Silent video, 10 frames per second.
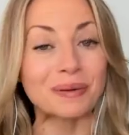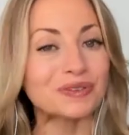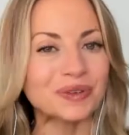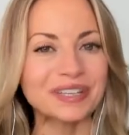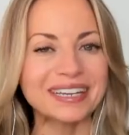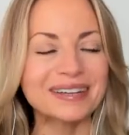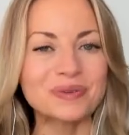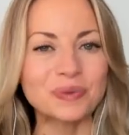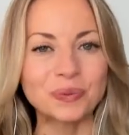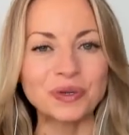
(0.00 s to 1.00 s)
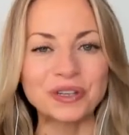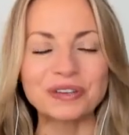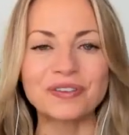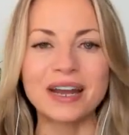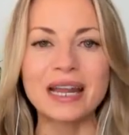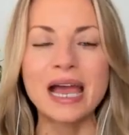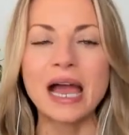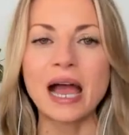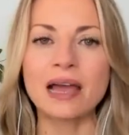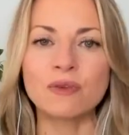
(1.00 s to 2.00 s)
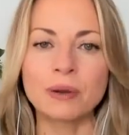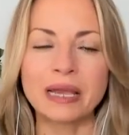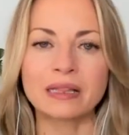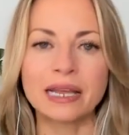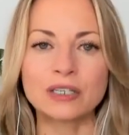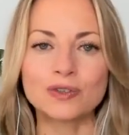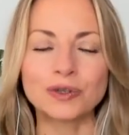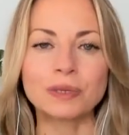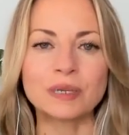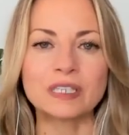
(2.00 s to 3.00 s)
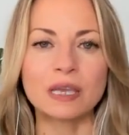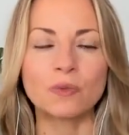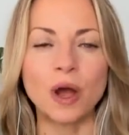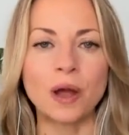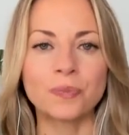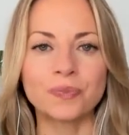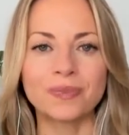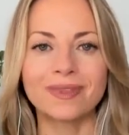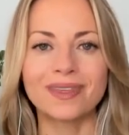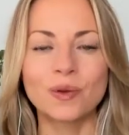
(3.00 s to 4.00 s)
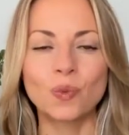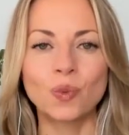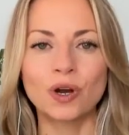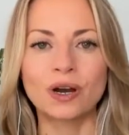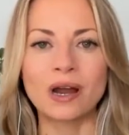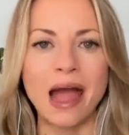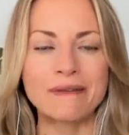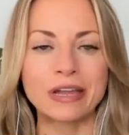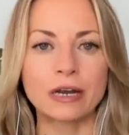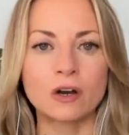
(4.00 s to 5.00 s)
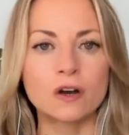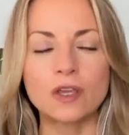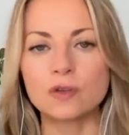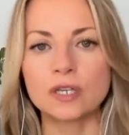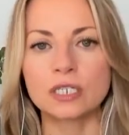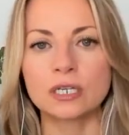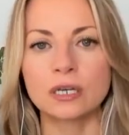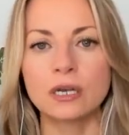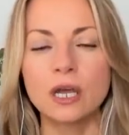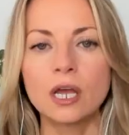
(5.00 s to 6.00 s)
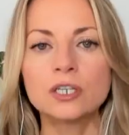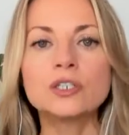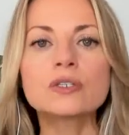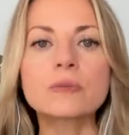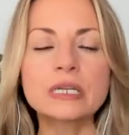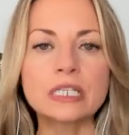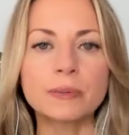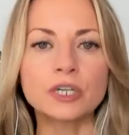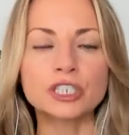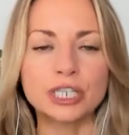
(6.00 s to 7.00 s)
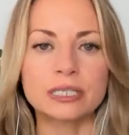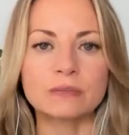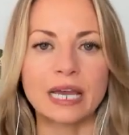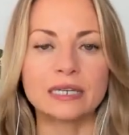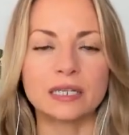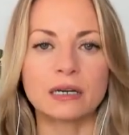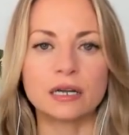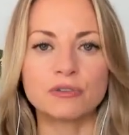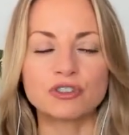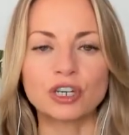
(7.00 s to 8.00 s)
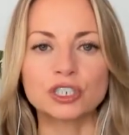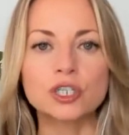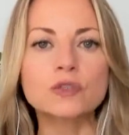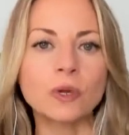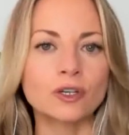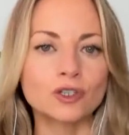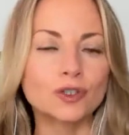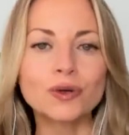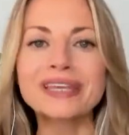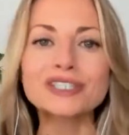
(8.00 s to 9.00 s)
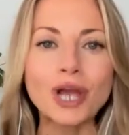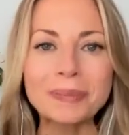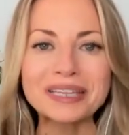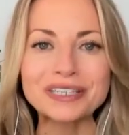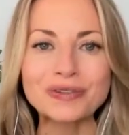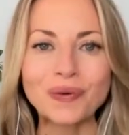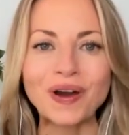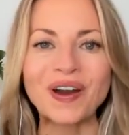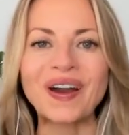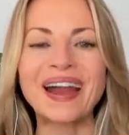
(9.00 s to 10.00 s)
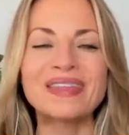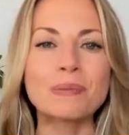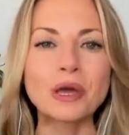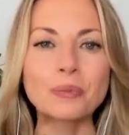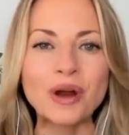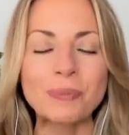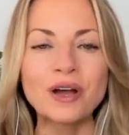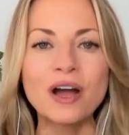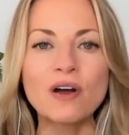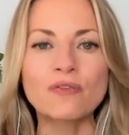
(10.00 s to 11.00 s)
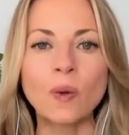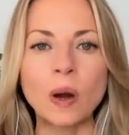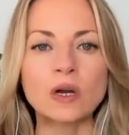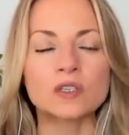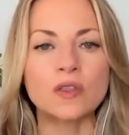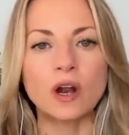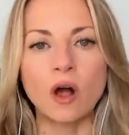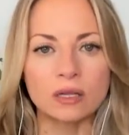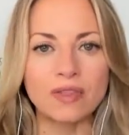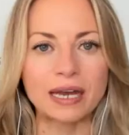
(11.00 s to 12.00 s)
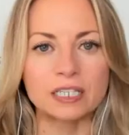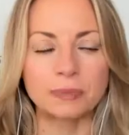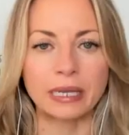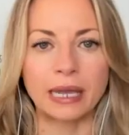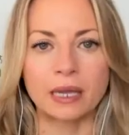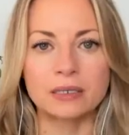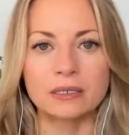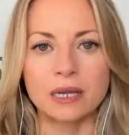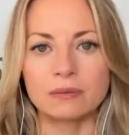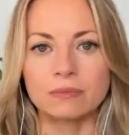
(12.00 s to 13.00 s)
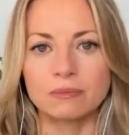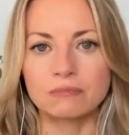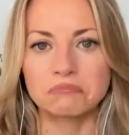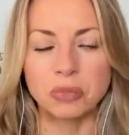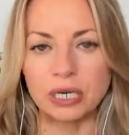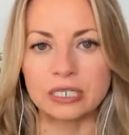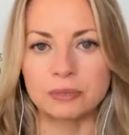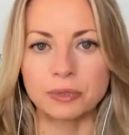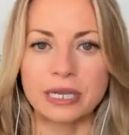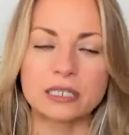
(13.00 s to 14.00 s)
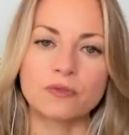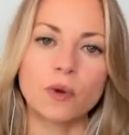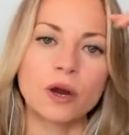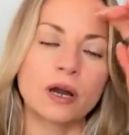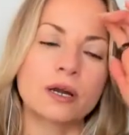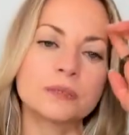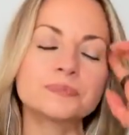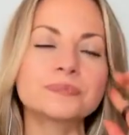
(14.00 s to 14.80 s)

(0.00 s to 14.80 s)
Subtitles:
was really, really fun. I have one of my clients who's really busy. We're having her use it to do something similar because she has some dietary restrictions, but also to create the shopping list for her and the meal prep for her so that all of that is planned and put into place for her.